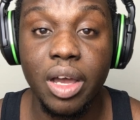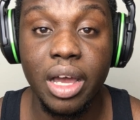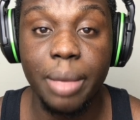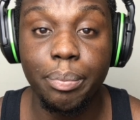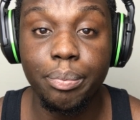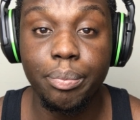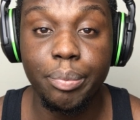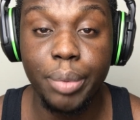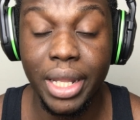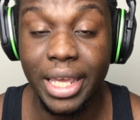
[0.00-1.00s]
uh,
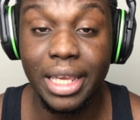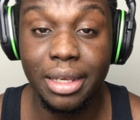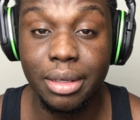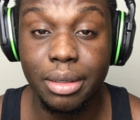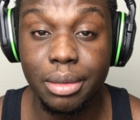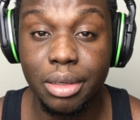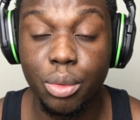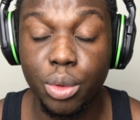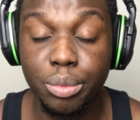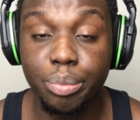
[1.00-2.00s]
playing
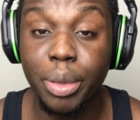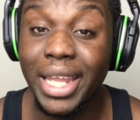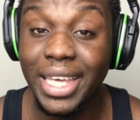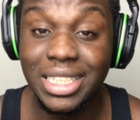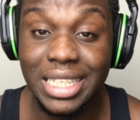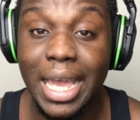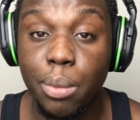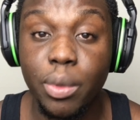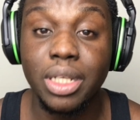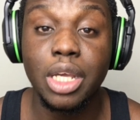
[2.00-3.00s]
playing
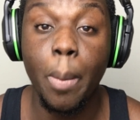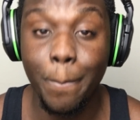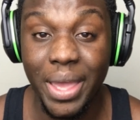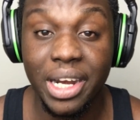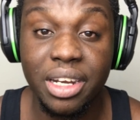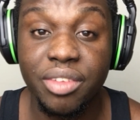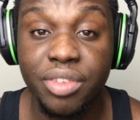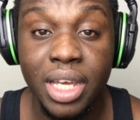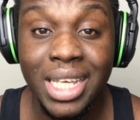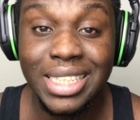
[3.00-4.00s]
time with
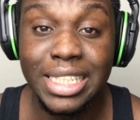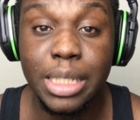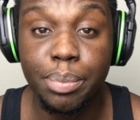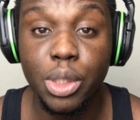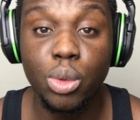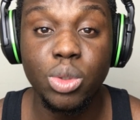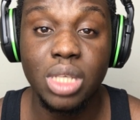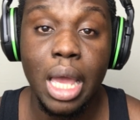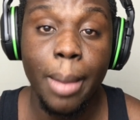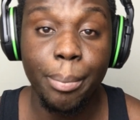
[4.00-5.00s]
competitive
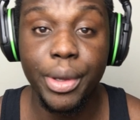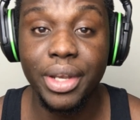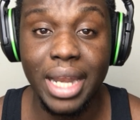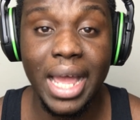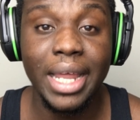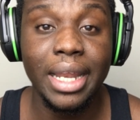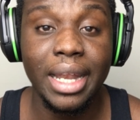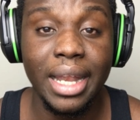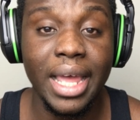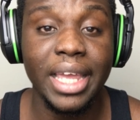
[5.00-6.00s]
CPUs, but not
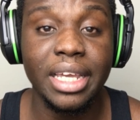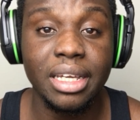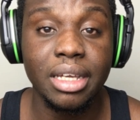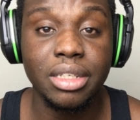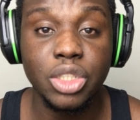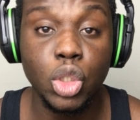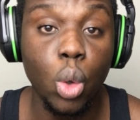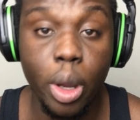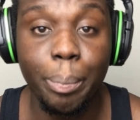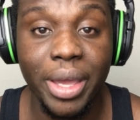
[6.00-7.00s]
like
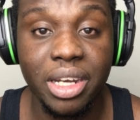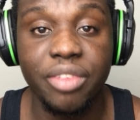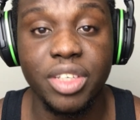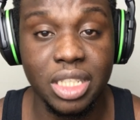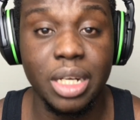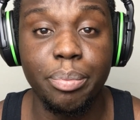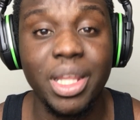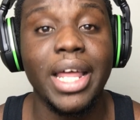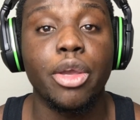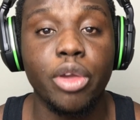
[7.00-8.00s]
so competitive. It's gonna
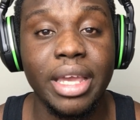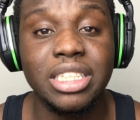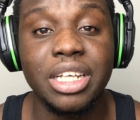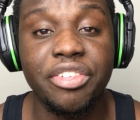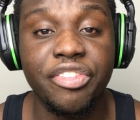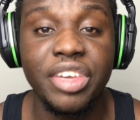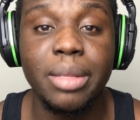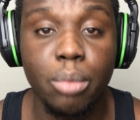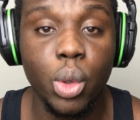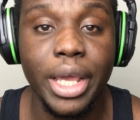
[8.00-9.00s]
be like, it's gonna
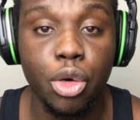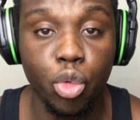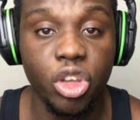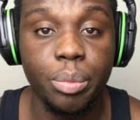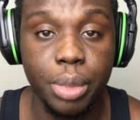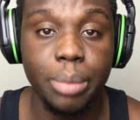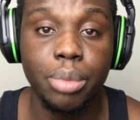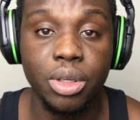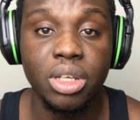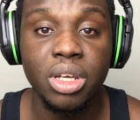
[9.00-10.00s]
feel more like real
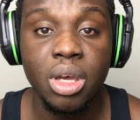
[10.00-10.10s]
people.